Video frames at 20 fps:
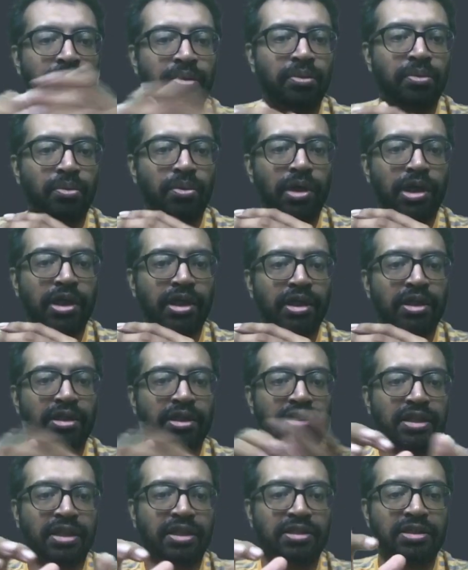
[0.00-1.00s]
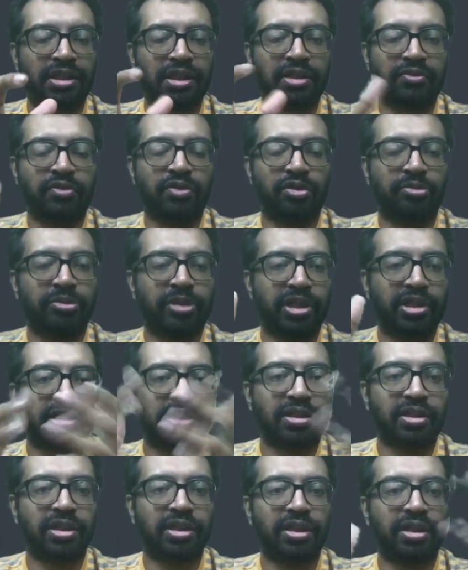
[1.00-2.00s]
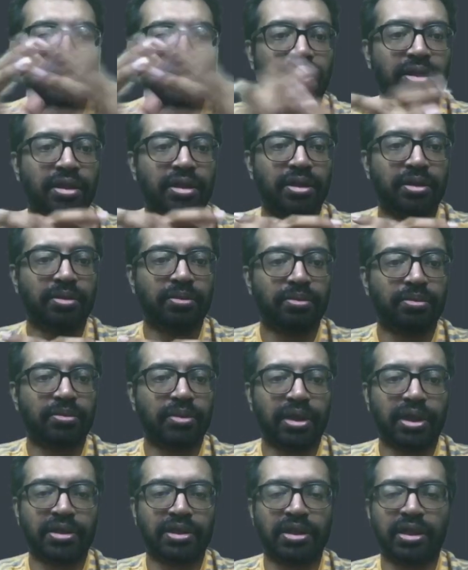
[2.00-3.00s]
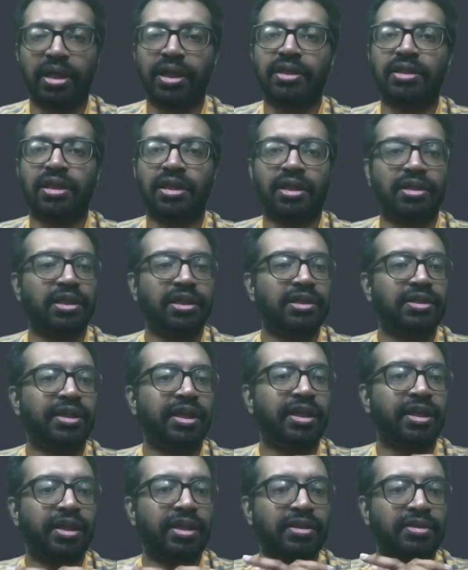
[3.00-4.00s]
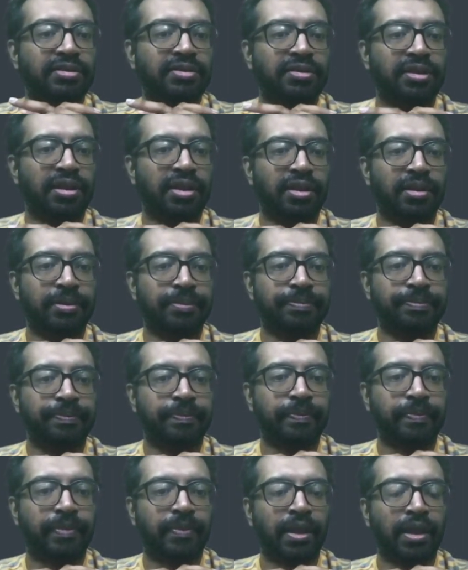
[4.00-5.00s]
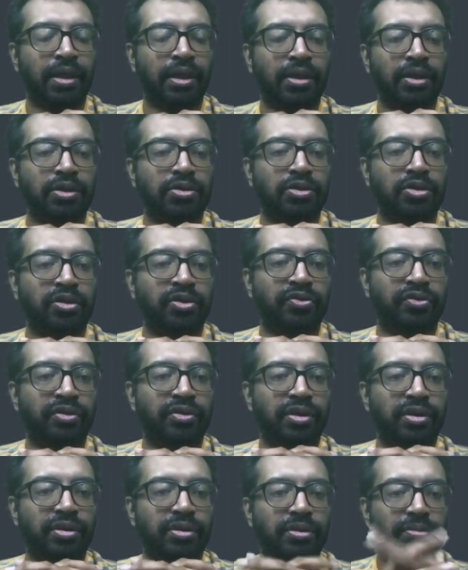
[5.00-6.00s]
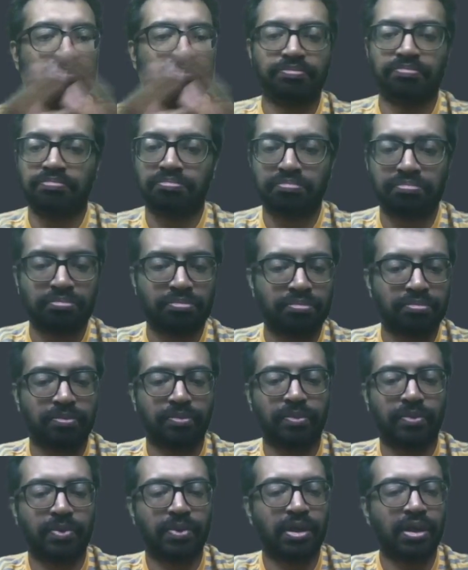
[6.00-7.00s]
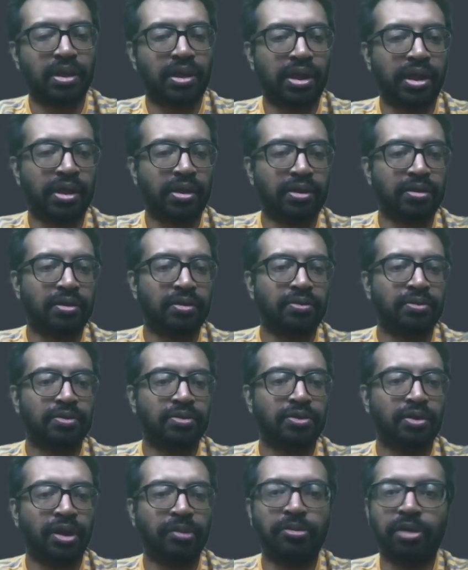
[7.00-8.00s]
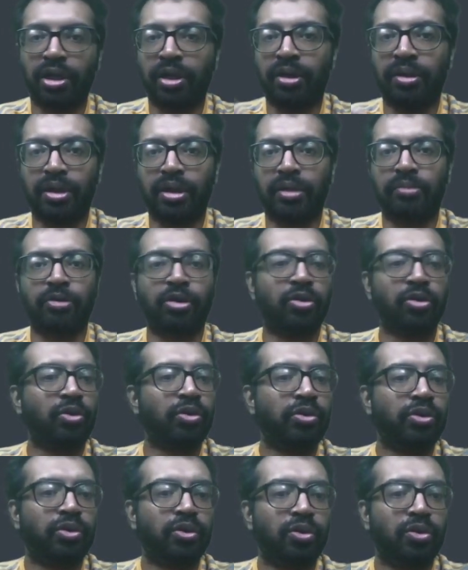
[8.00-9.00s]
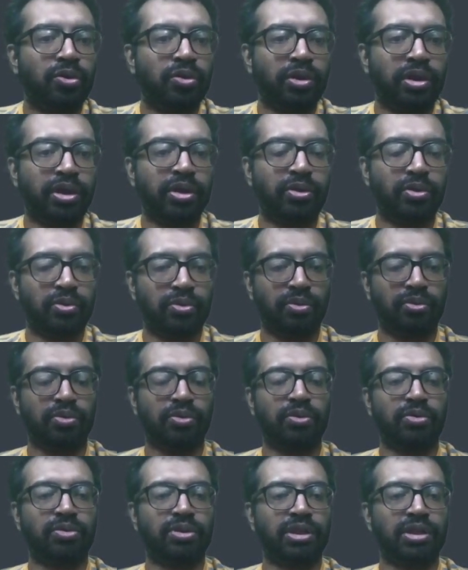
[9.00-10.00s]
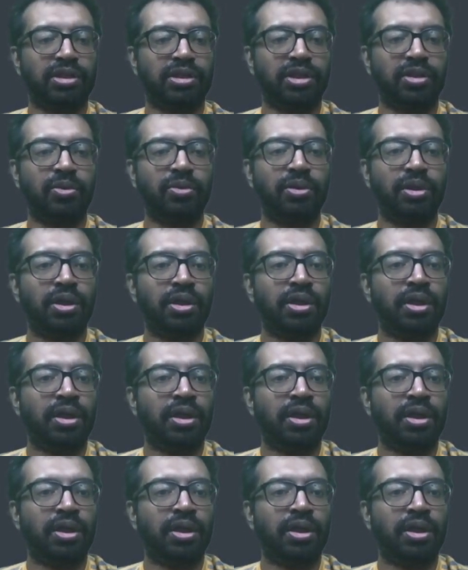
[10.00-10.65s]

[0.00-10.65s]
what are the structure information and etc. These details. So if right, so I'm not going to go into those things now.